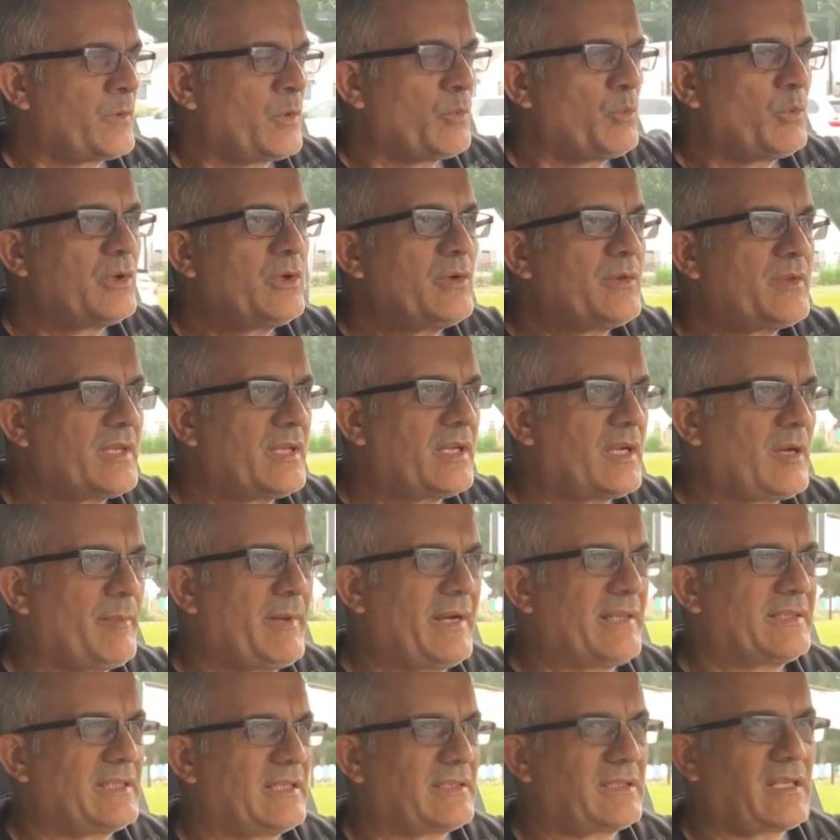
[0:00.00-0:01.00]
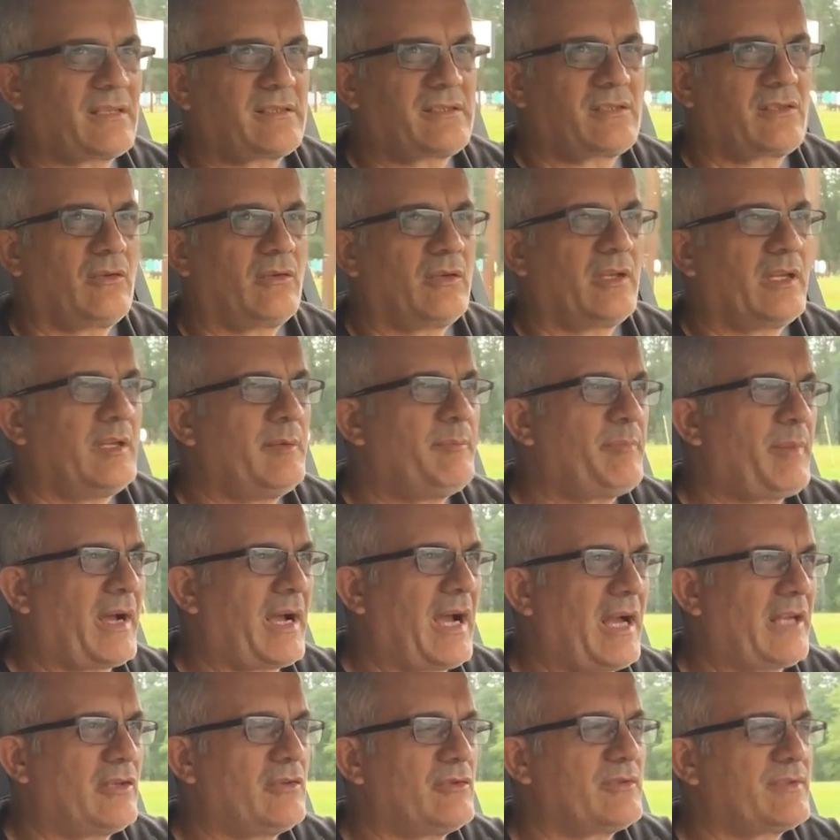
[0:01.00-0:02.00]
what do you think about that? That's going to
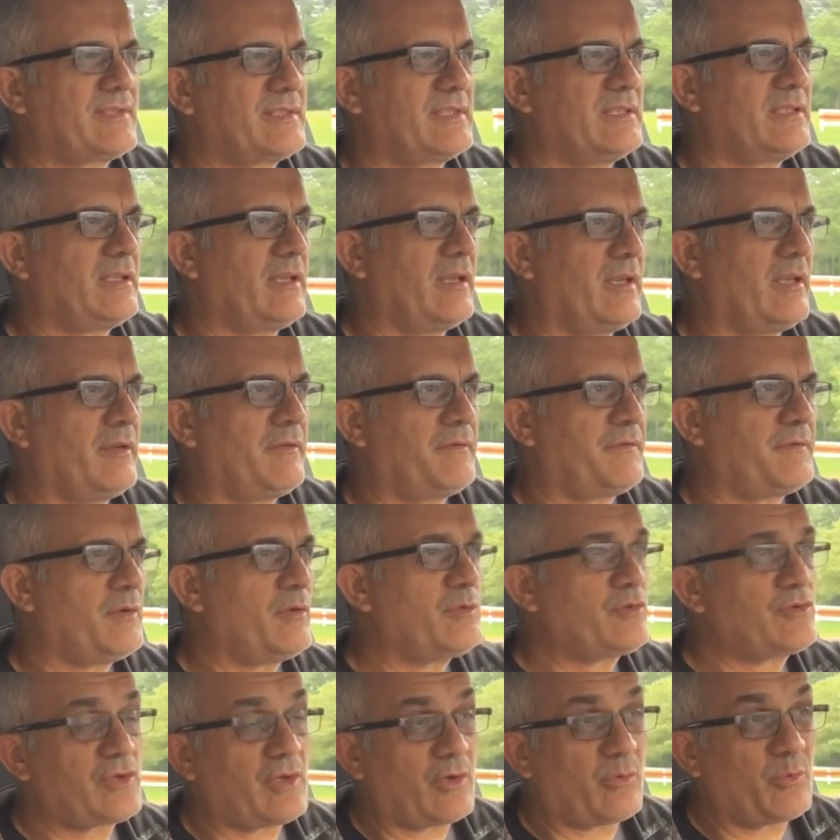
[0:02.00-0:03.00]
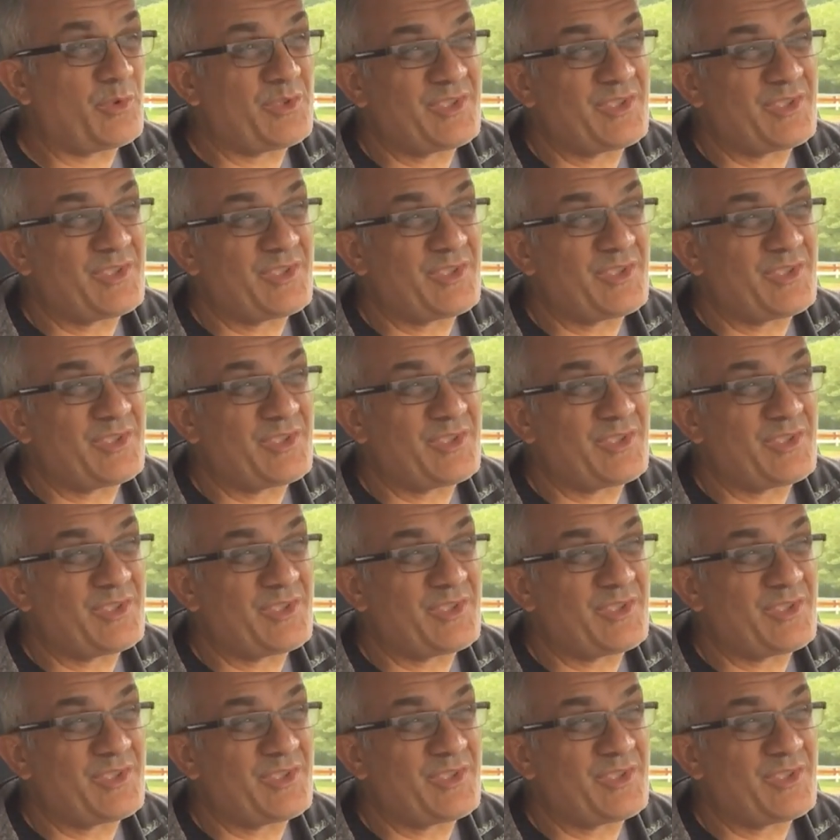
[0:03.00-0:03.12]
impact. How do you see the future,